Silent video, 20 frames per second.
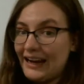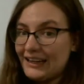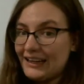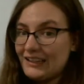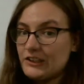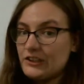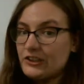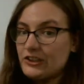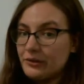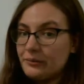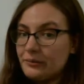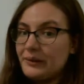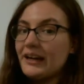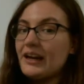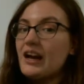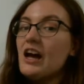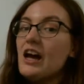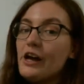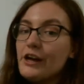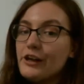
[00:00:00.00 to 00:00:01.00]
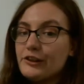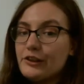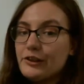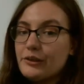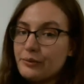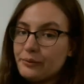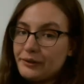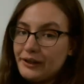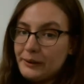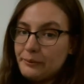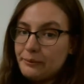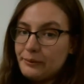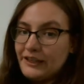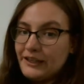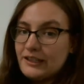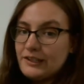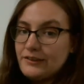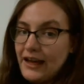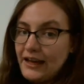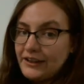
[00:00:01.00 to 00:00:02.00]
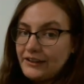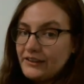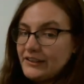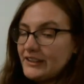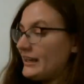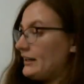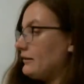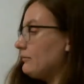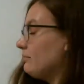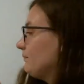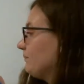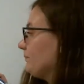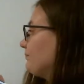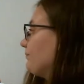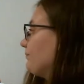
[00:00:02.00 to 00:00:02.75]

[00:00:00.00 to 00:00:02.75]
answer should be three place values in,